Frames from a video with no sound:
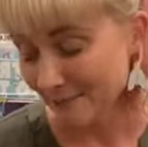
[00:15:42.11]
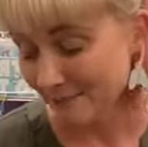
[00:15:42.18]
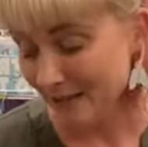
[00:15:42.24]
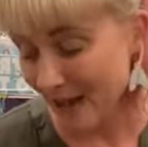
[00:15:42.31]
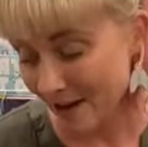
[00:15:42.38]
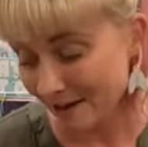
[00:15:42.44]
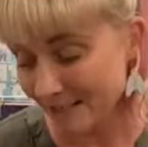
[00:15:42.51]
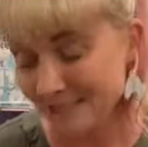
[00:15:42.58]

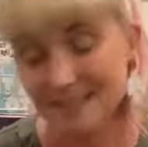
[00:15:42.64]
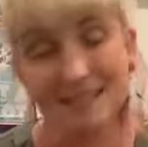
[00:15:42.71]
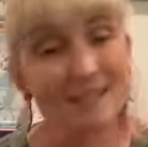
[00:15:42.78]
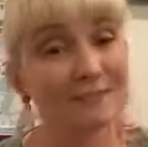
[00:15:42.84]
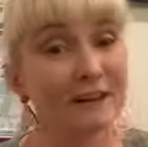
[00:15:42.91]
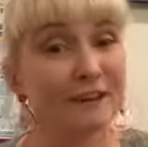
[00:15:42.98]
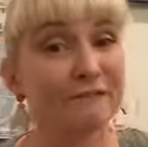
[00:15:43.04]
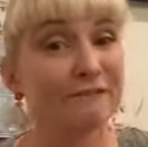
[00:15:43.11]
Characters in
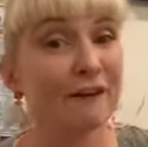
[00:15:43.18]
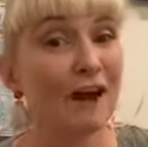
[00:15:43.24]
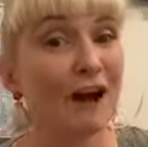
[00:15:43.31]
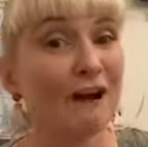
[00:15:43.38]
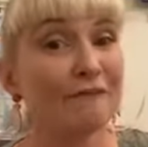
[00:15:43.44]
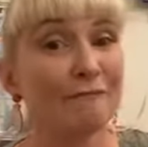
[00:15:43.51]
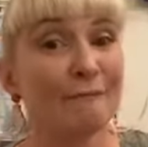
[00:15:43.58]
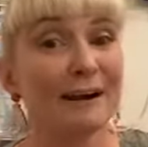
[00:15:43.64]
grade
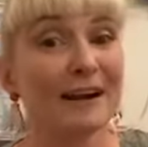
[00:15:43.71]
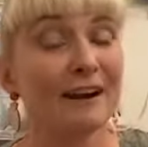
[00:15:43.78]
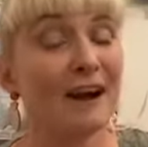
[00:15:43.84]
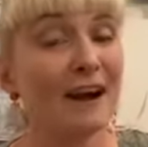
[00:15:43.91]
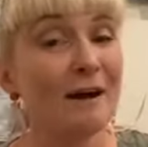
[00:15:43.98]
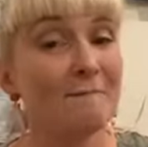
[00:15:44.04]
5, but